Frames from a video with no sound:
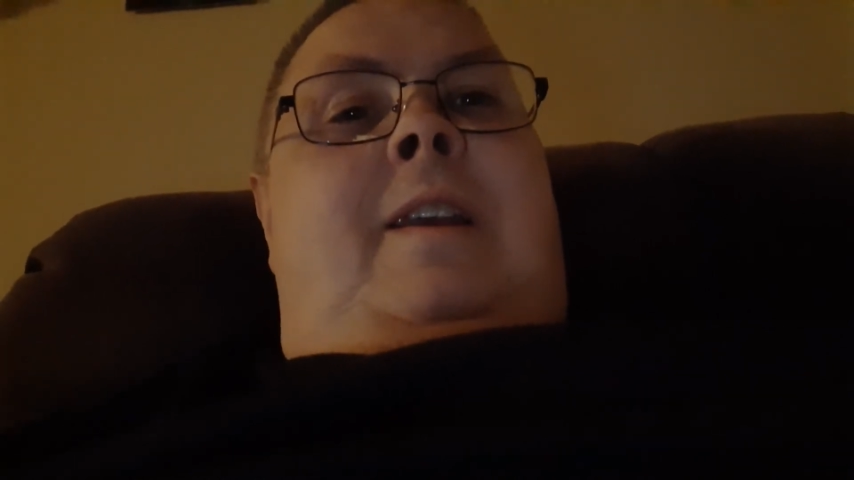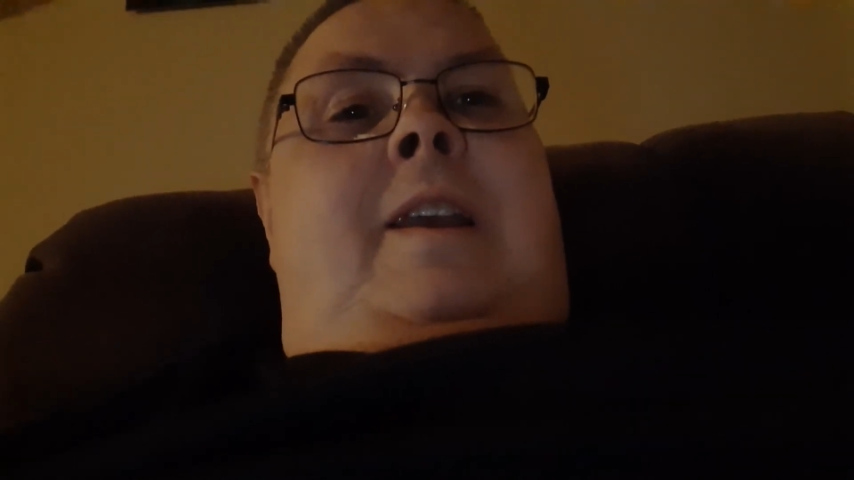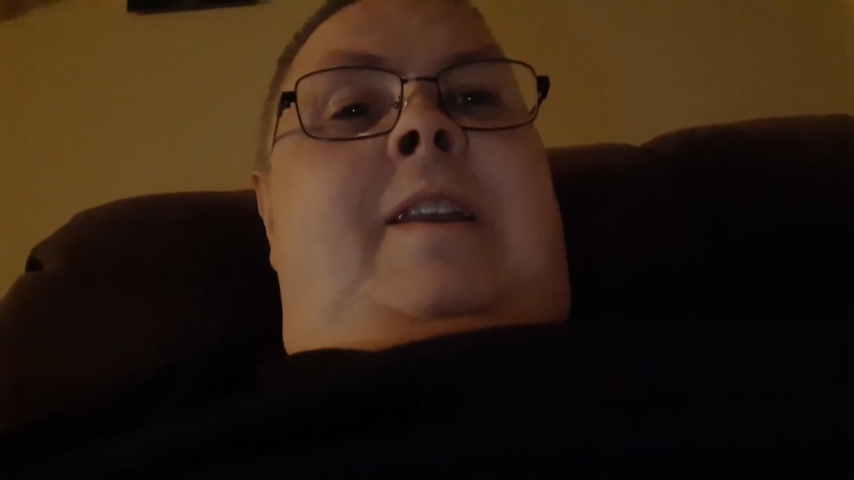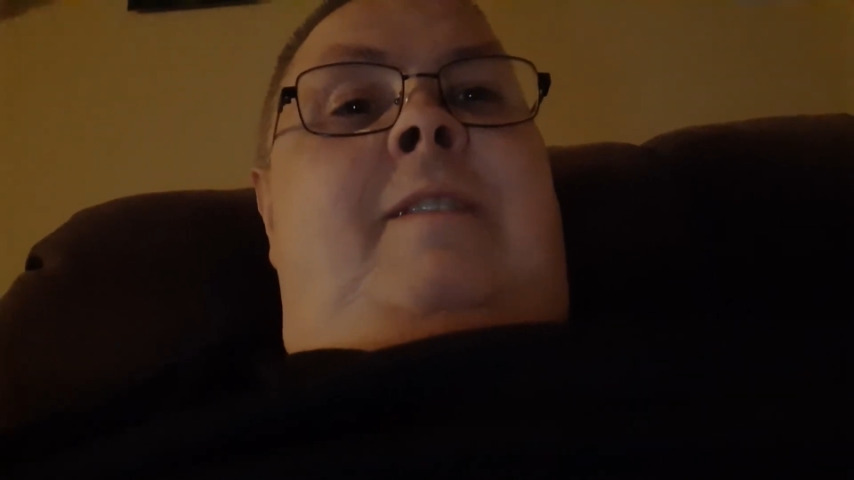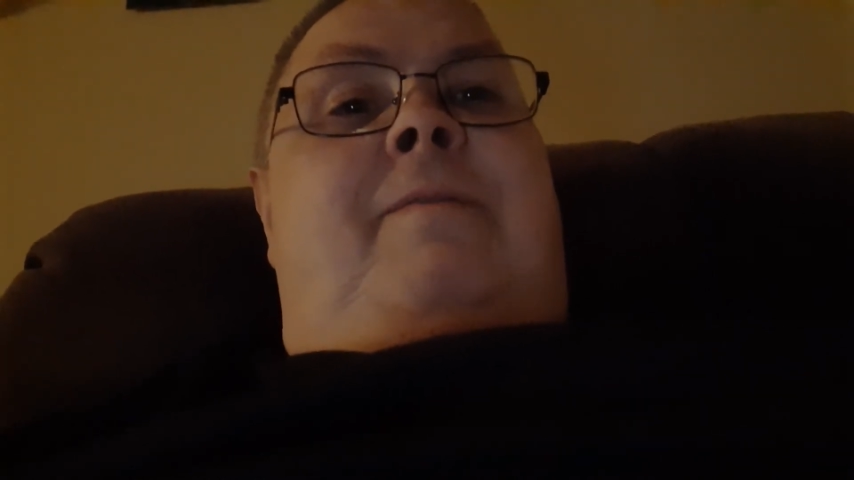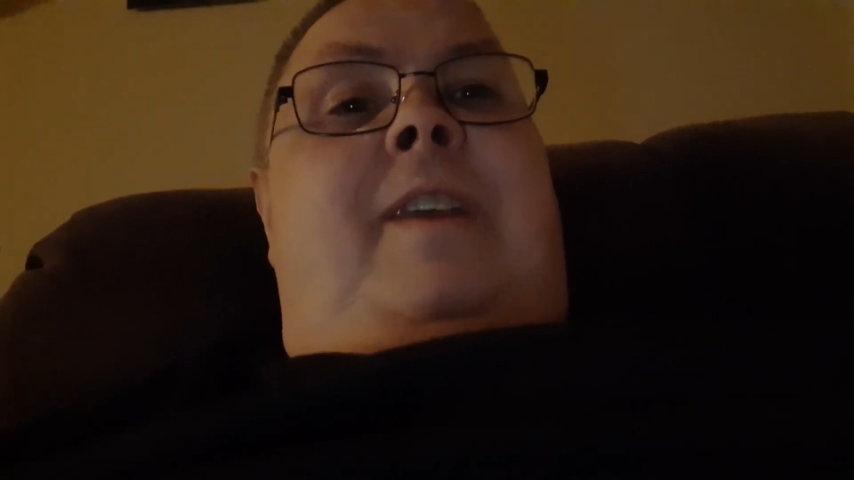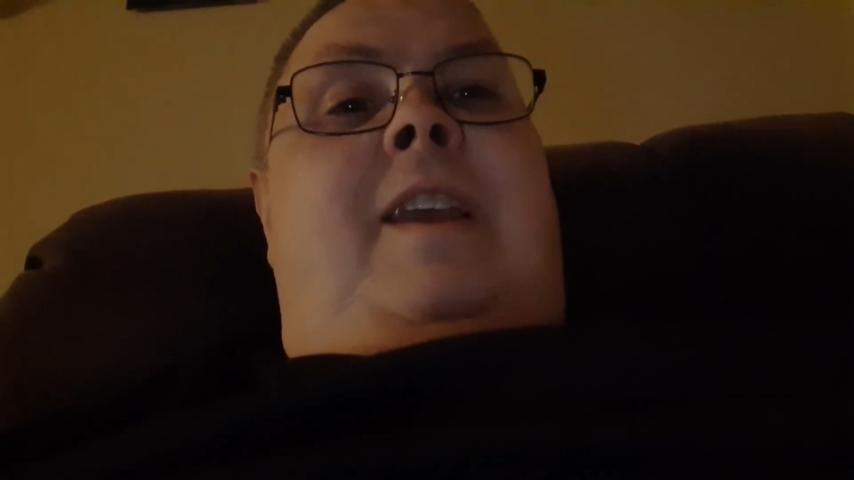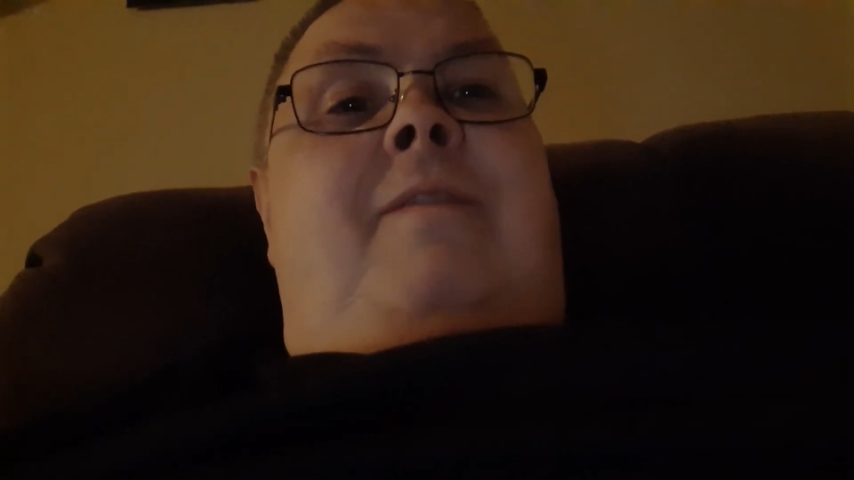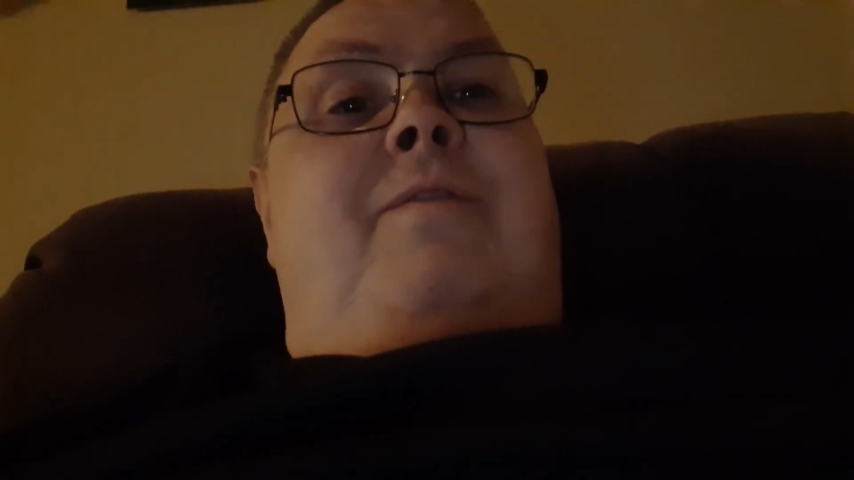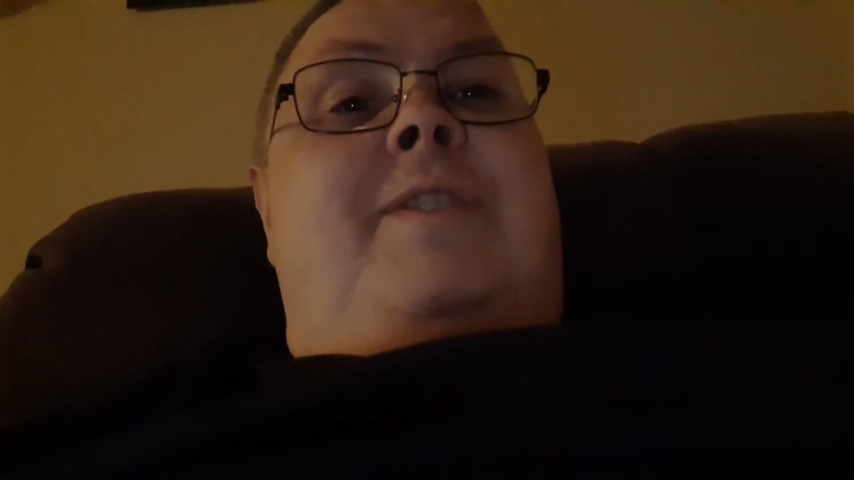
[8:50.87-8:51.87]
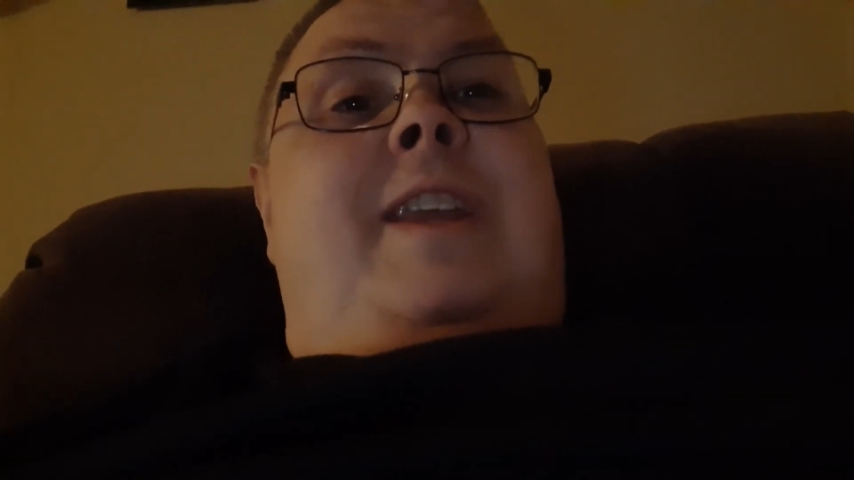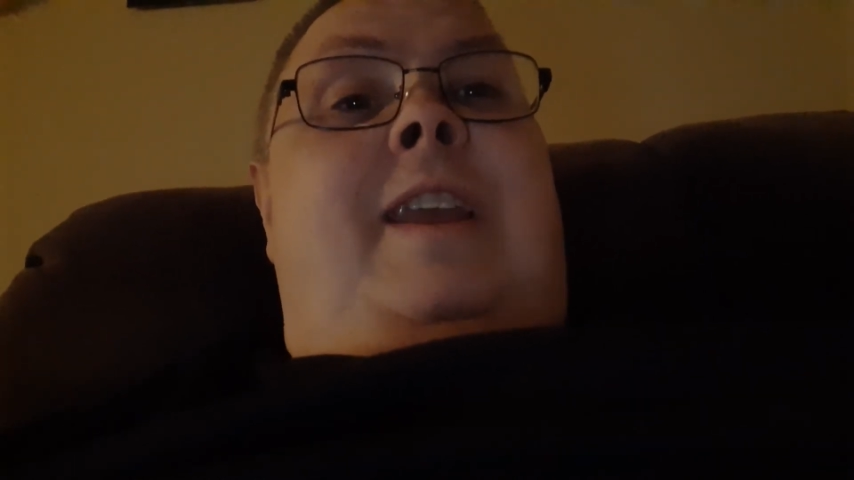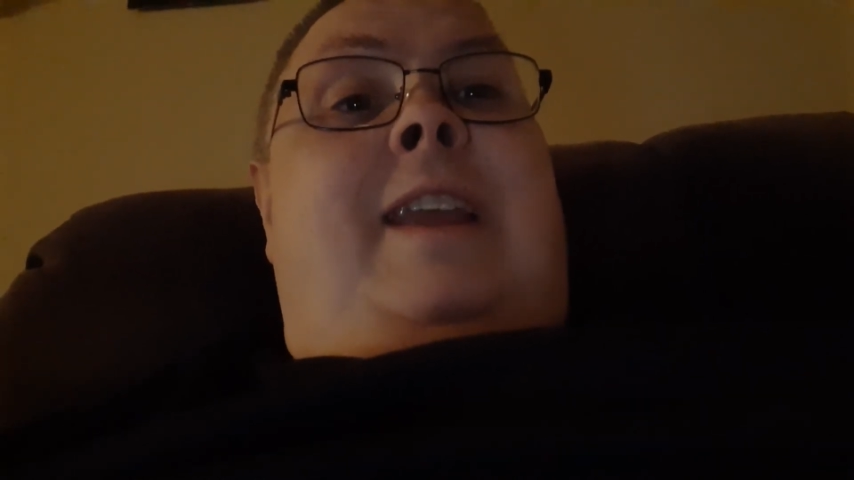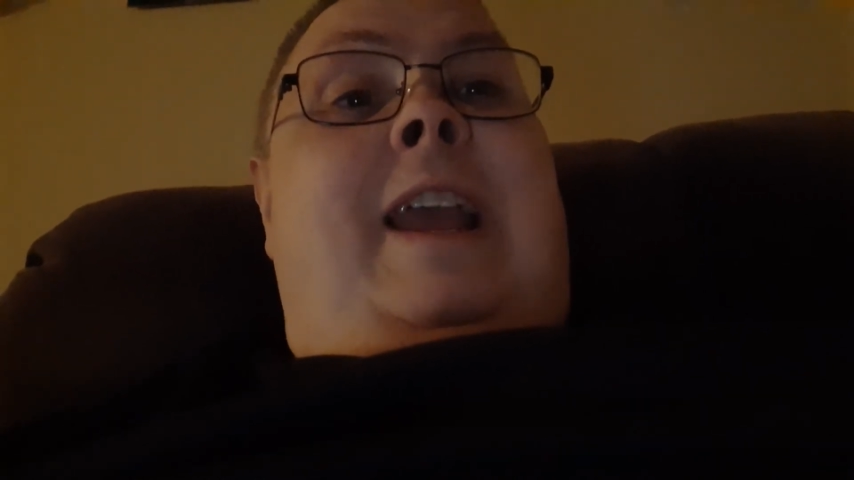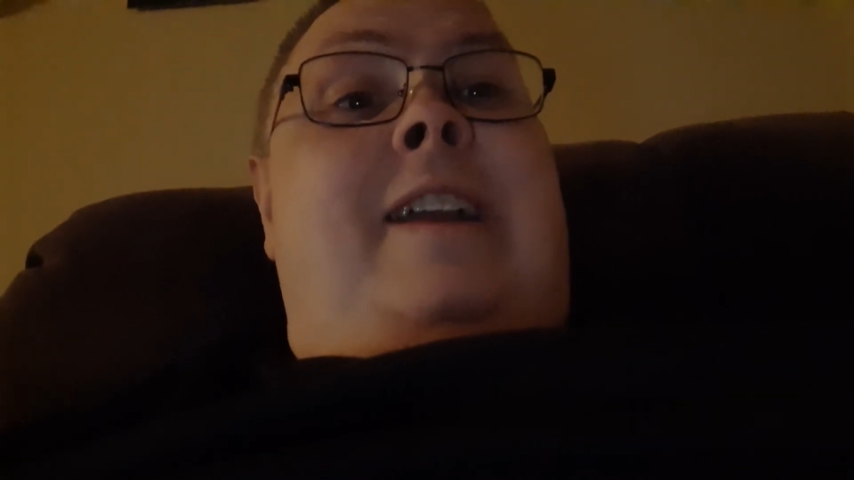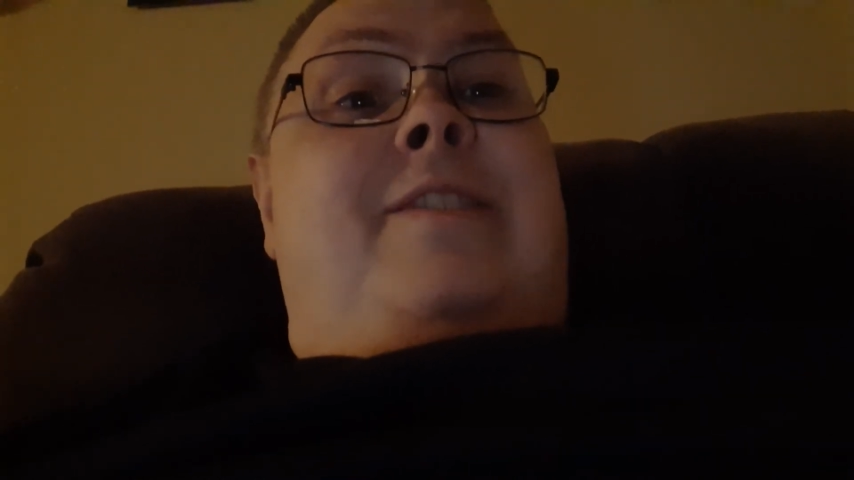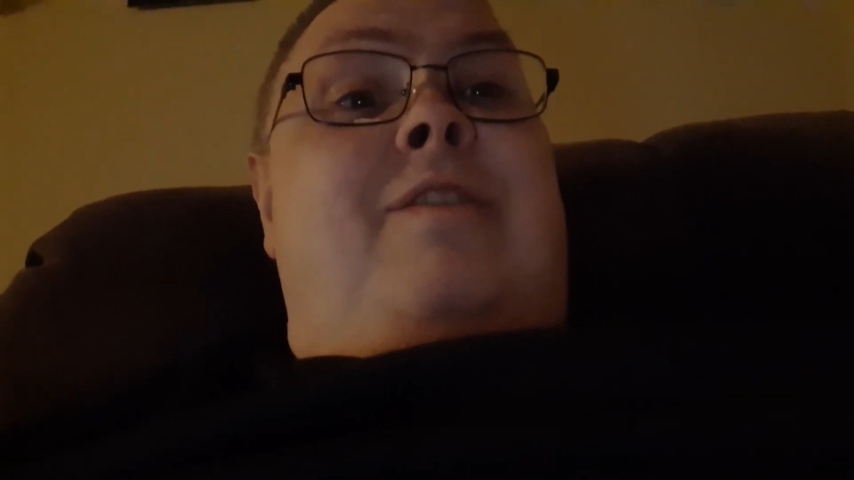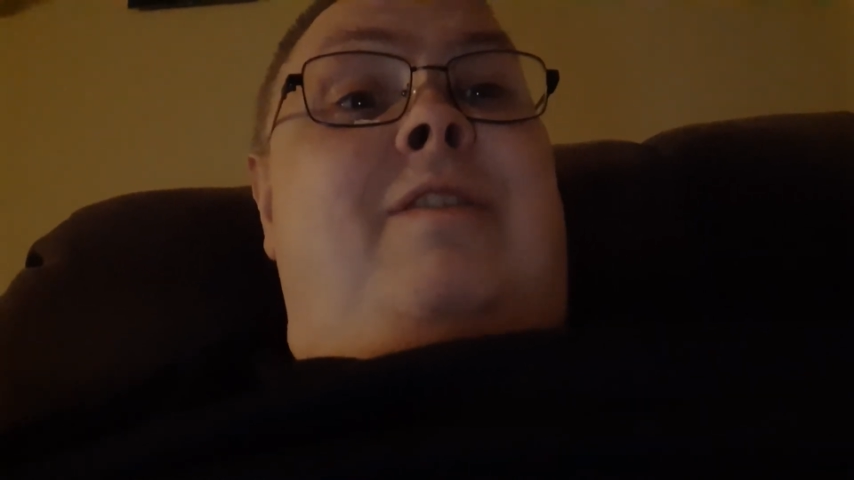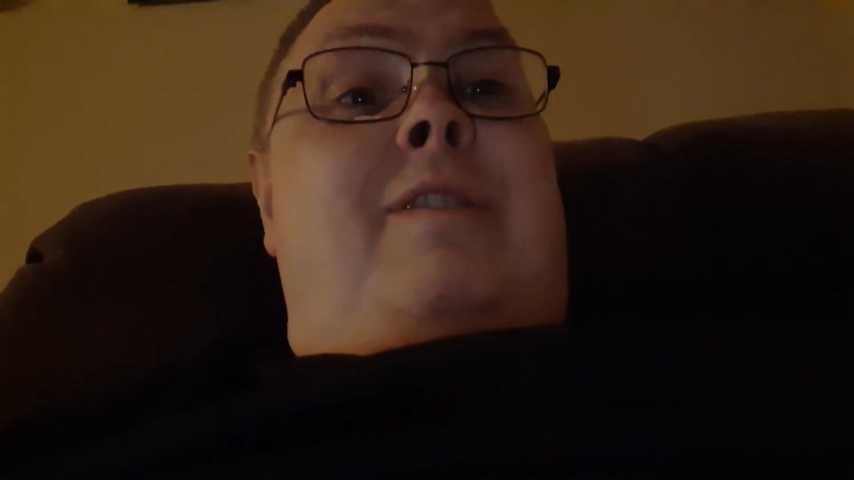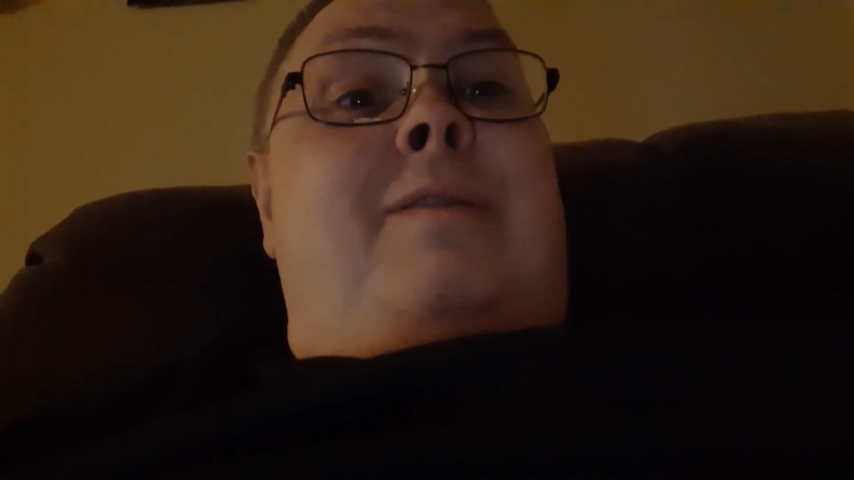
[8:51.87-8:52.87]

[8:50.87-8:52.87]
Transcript: And if they ever say cancer to